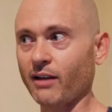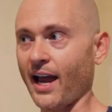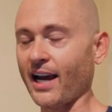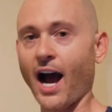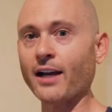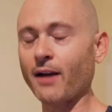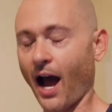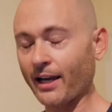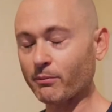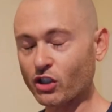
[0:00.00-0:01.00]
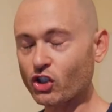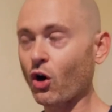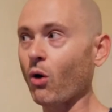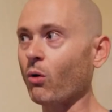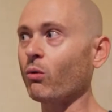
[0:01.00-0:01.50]
Like I am
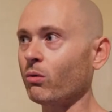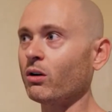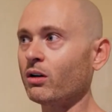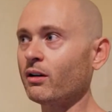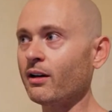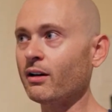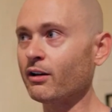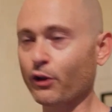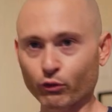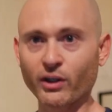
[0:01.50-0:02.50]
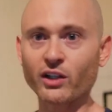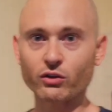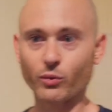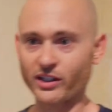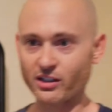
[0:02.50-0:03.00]
so
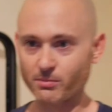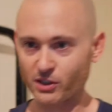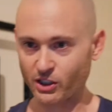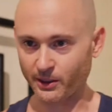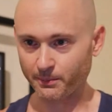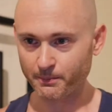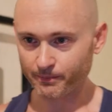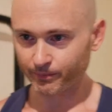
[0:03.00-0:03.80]
thrilled with this machine.